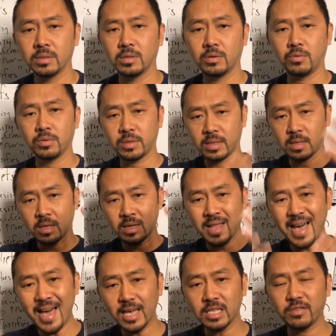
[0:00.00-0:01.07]
So the
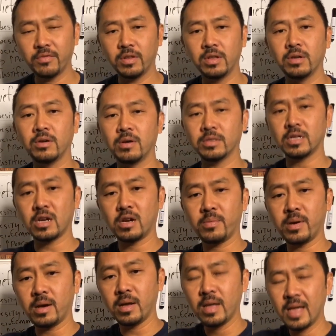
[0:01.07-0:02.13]
last video, I'll talk
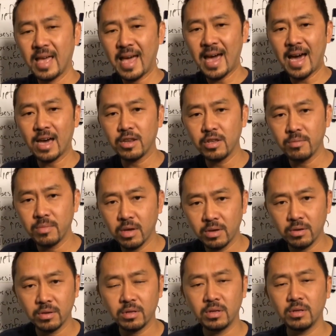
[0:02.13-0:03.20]
about how do you make
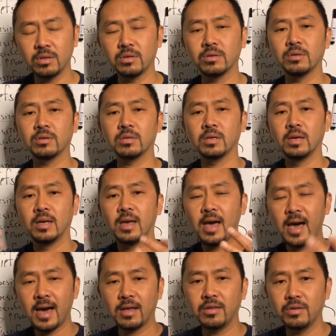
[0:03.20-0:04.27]
your t-shirts,
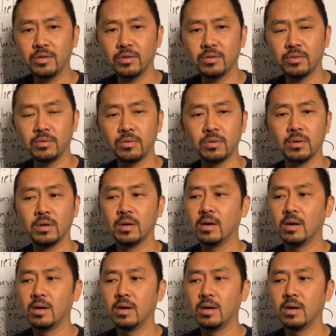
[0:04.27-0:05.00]
how do you do